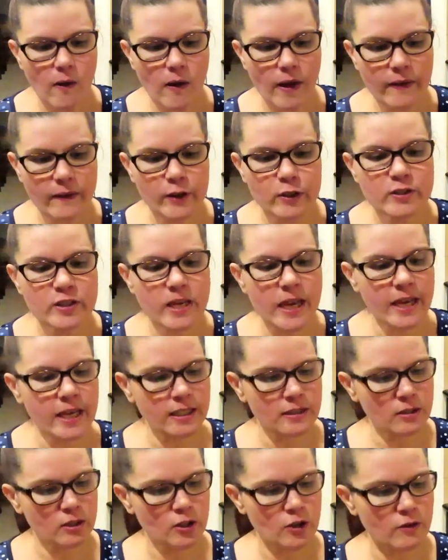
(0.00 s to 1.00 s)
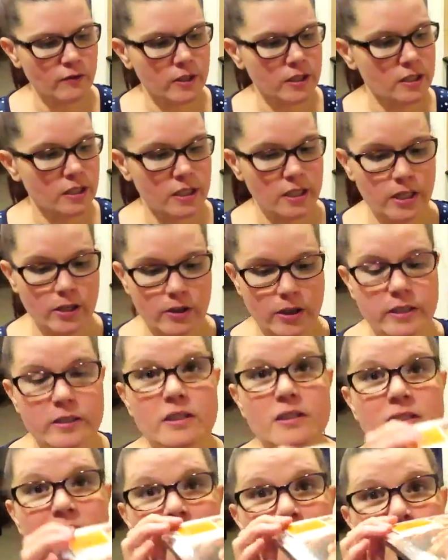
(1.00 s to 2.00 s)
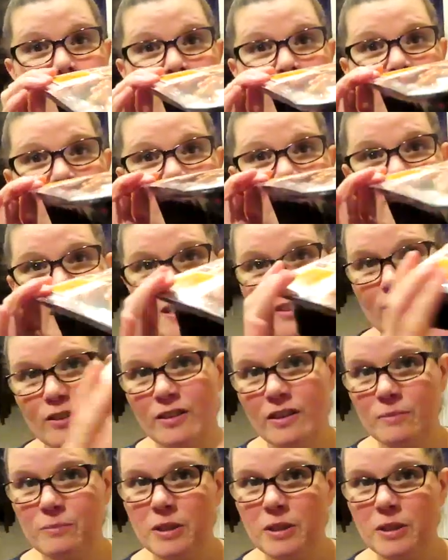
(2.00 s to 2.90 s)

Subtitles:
And there's 8 servings in here. And this is a big container. I